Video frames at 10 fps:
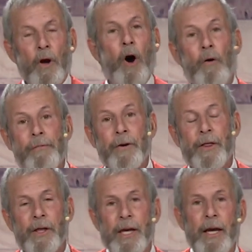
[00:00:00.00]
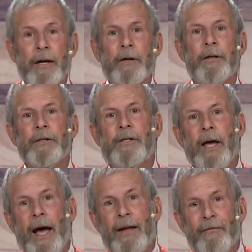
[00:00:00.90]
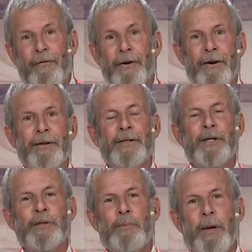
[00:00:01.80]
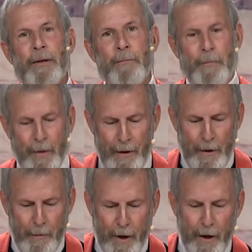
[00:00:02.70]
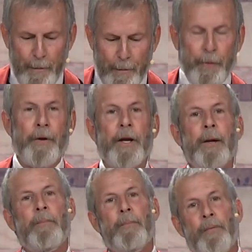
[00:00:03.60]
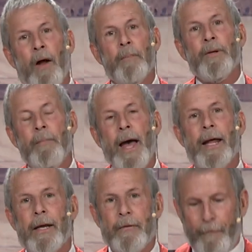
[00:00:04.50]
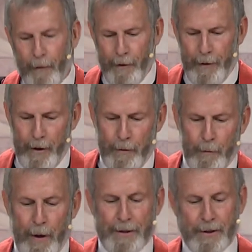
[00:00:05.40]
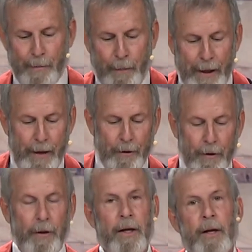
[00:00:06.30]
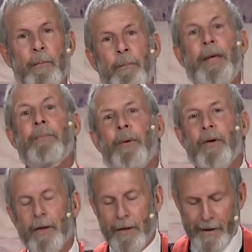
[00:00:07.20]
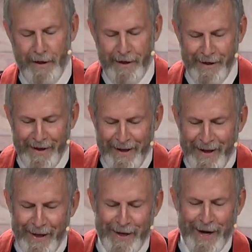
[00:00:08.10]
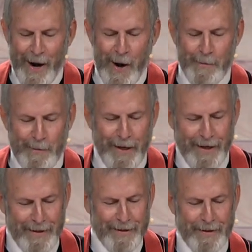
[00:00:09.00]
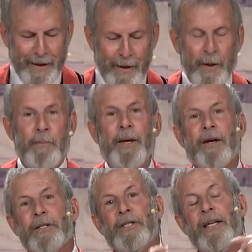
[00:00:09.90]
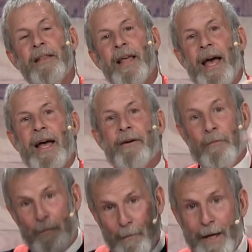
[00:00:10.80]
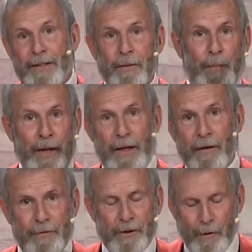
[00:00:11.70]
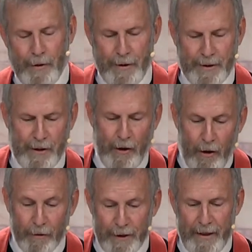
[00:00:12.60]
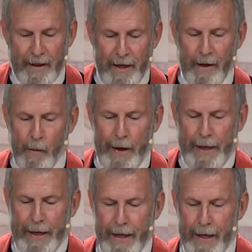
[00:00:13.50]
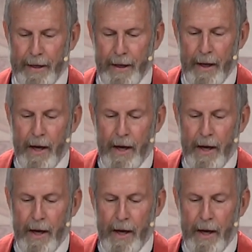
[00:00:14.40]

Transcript: over the years, that verse has been pretty problematic for the recipeal people in our midst. Because in that recipe of sorts, the only thing we can